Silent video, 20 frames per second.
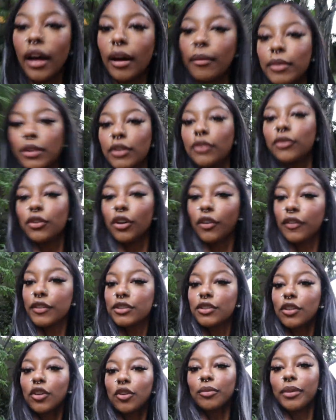I'm a little nervous
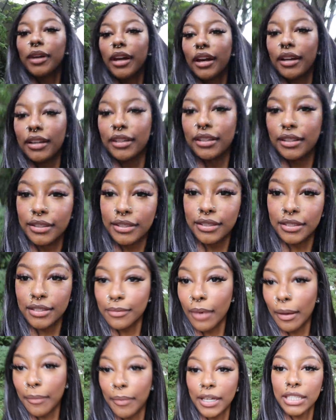though because
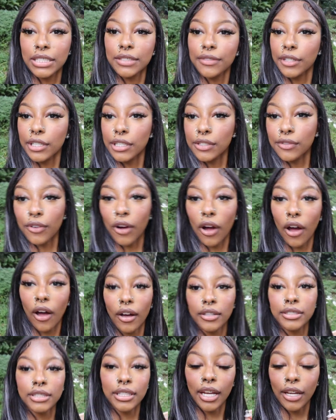my biggest fear is
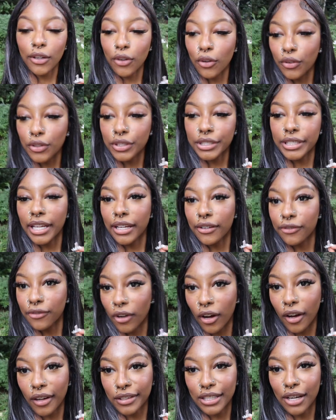frogs and I know there's a lot of
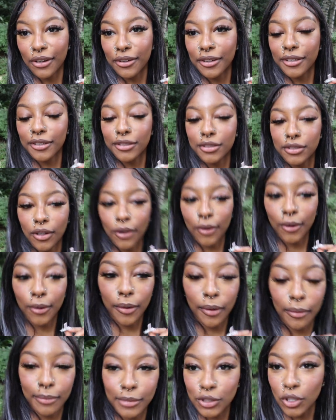frogs out here so
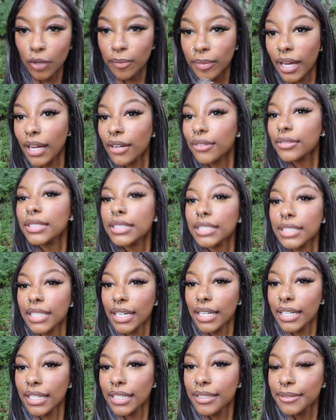I'm just hoping I don't
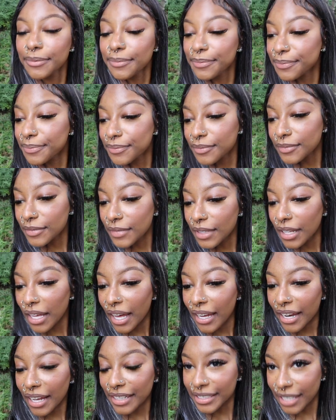see any
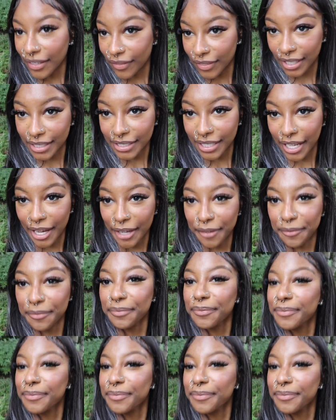and I just have a good time.